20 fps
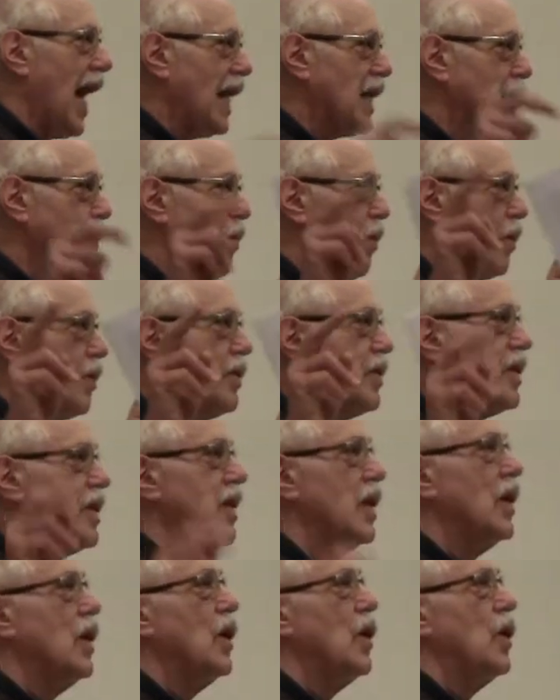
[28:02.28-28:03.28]
experts
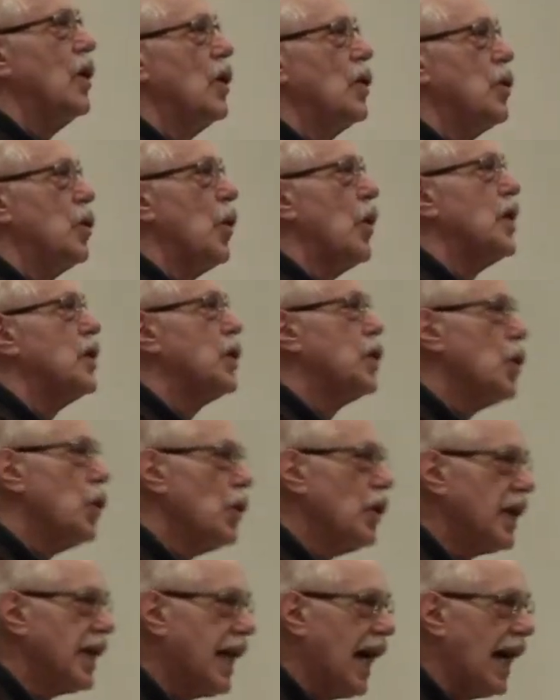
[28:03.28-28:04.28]
to
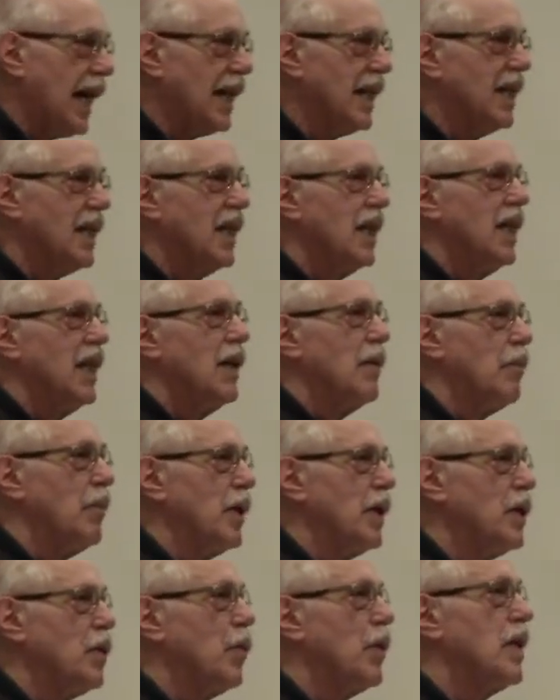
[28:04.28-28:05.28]
adjudicate
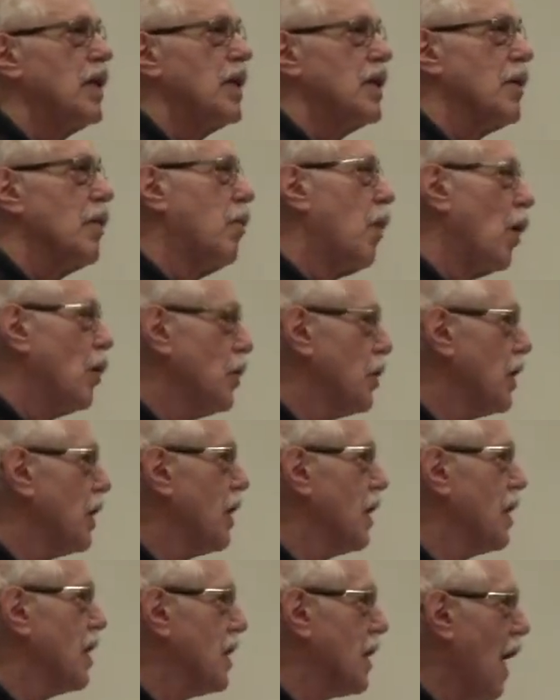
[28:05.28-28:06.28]
between
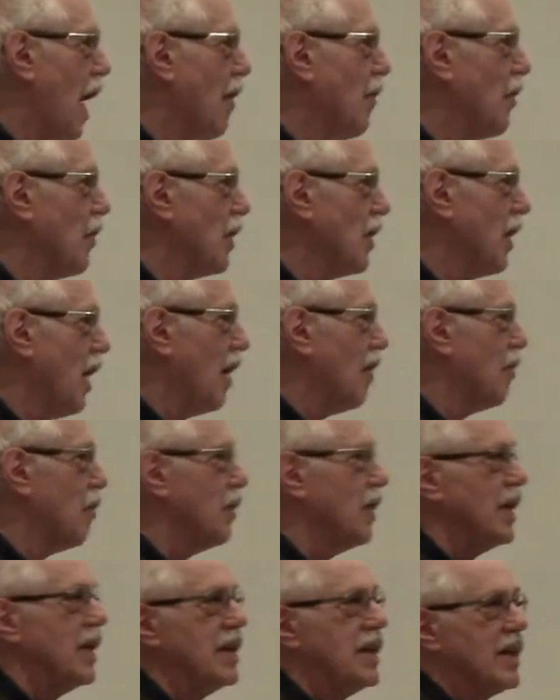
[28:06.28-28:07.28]
supposedly sovereign
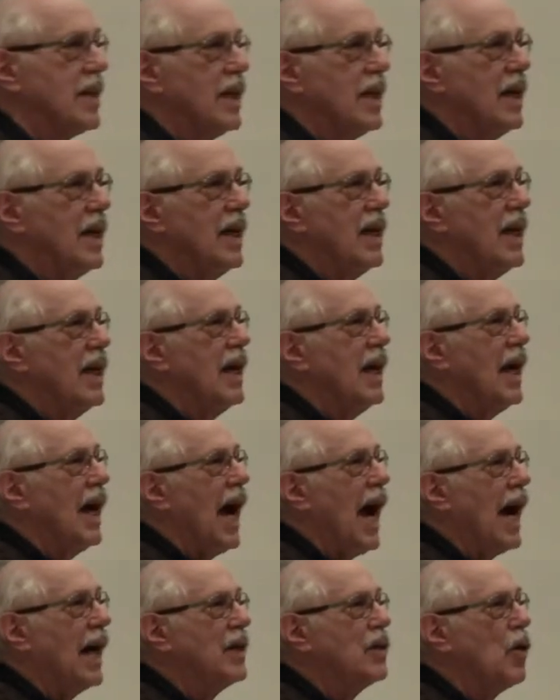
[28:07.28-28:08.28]
governments
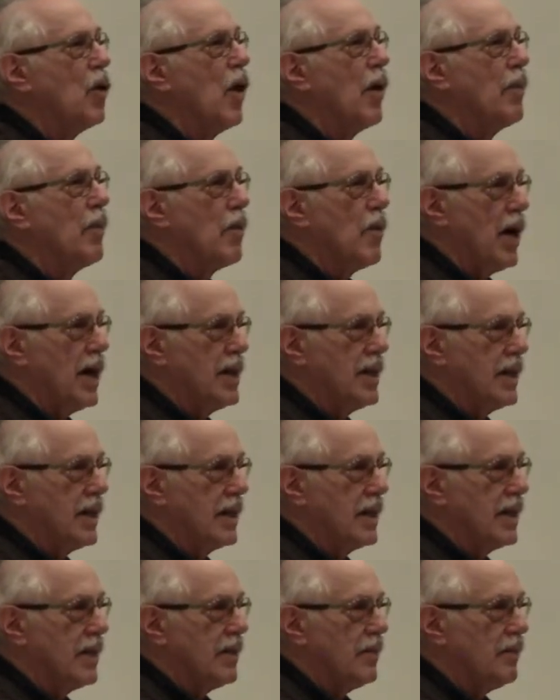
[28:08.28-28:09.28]
and
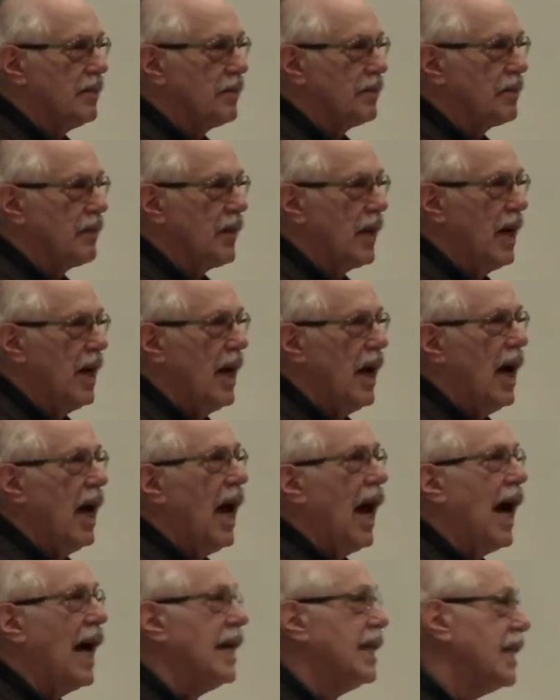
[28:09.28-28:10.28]
corporations.
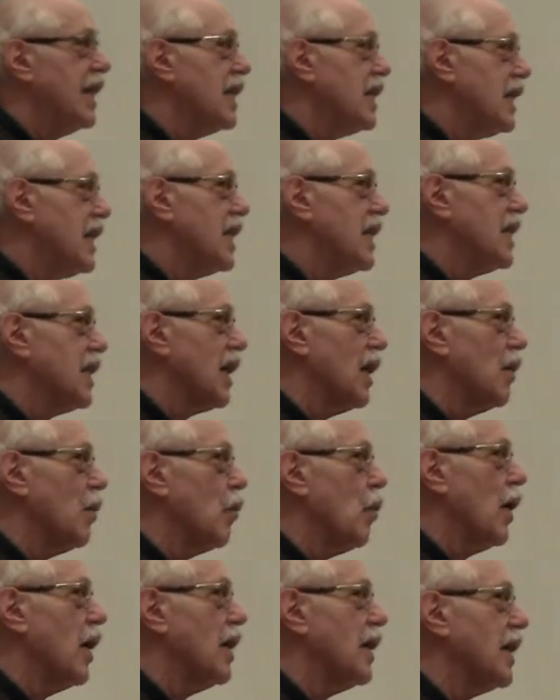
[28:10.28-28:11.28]
And this is
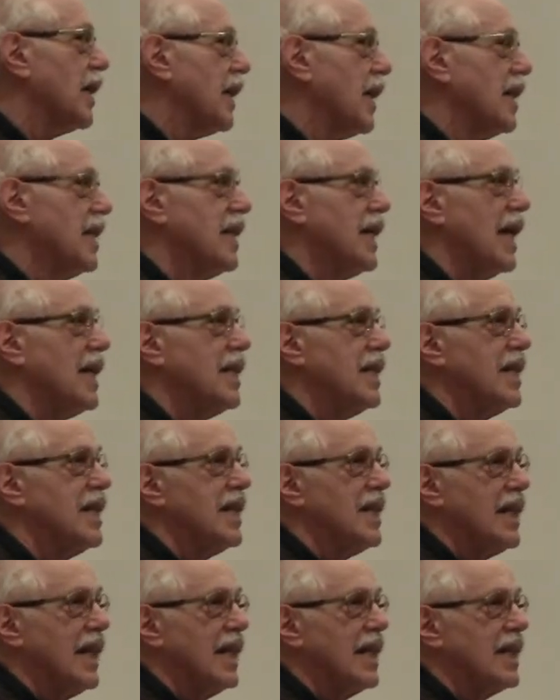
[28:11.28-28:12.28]
one of the
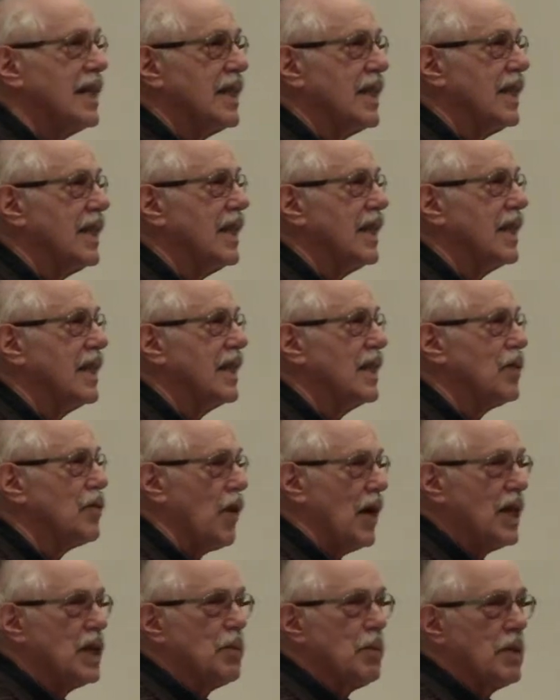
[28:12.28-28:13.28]
contentious things in the
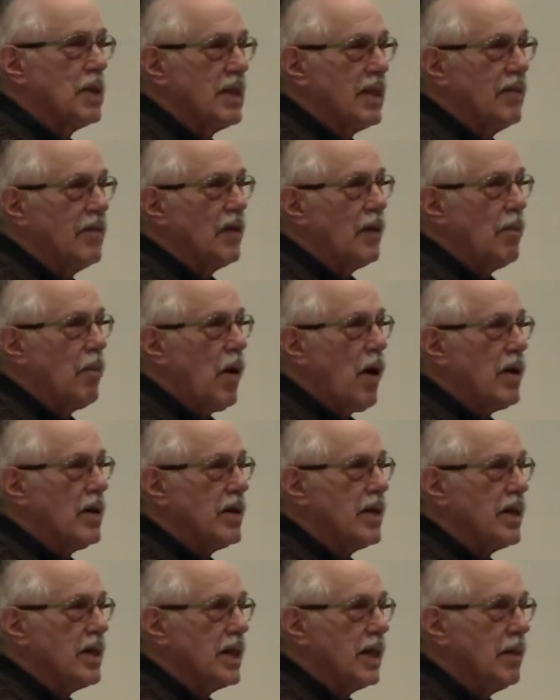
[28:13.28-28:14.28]
Trans-Pacific
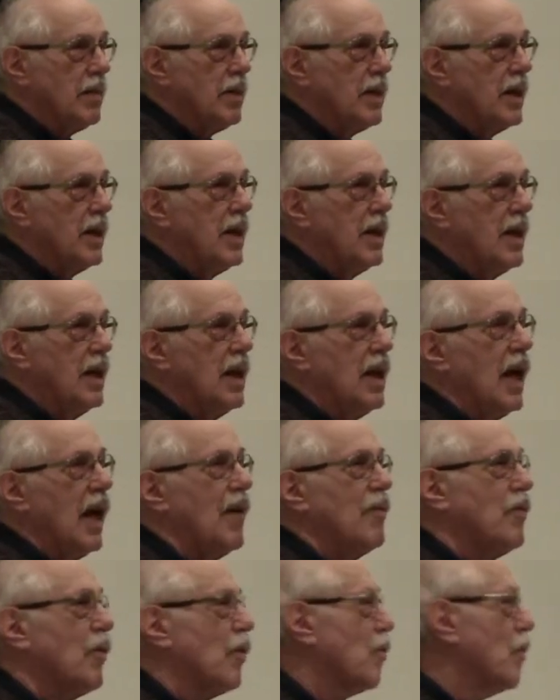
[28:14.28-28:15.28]
Partnership.
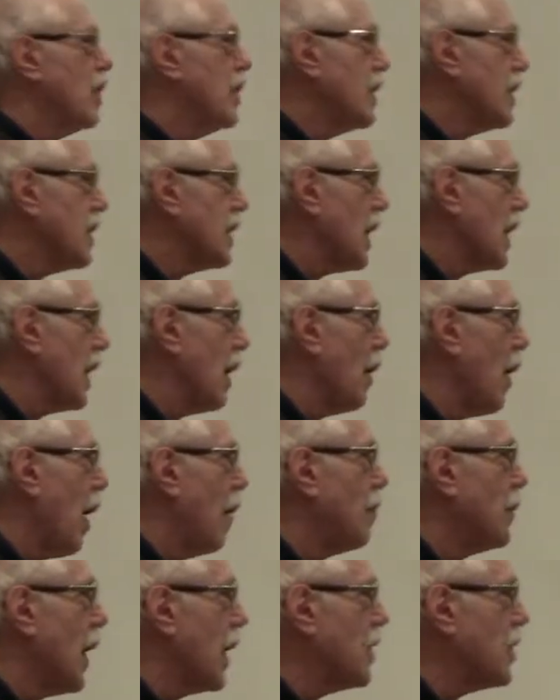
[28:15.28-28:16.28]
And for reasons that
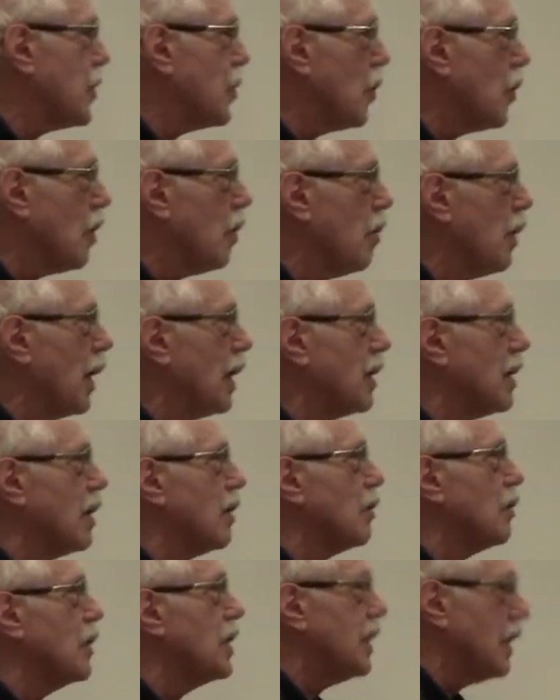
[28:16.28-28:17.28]
I'm not sure about,
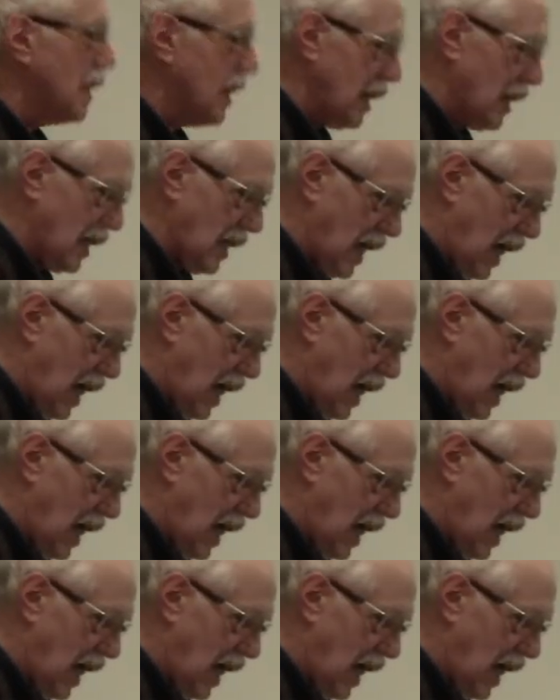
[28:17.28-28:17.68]
recently a